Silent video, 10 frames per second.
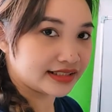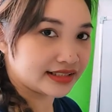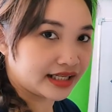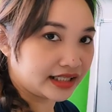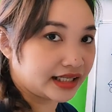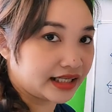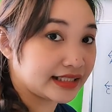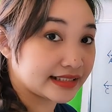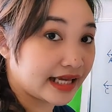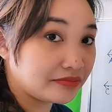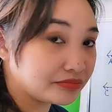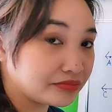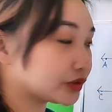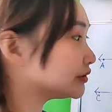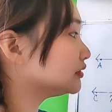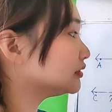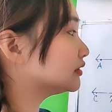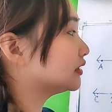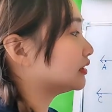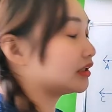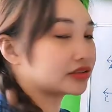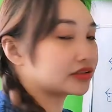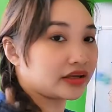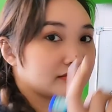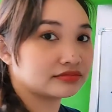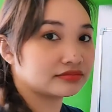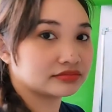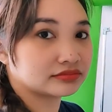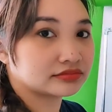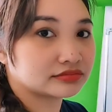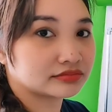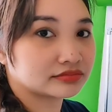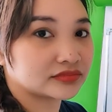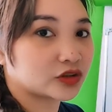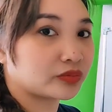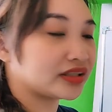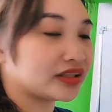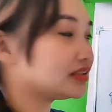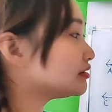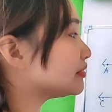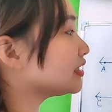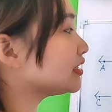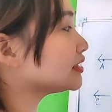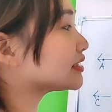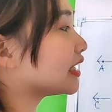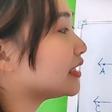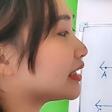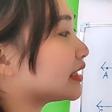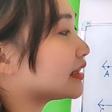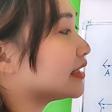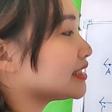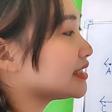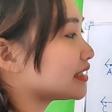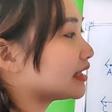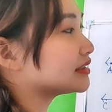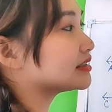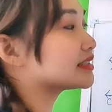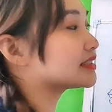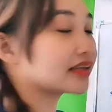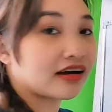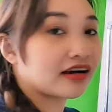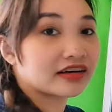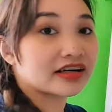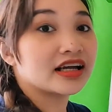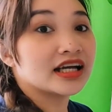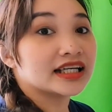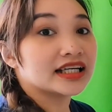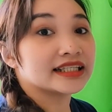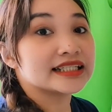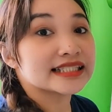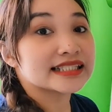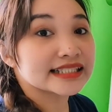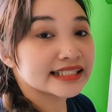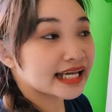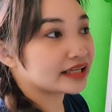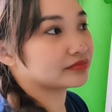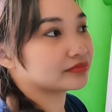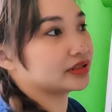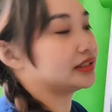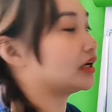Now, if example, angle 1 is 60 degrees, example only.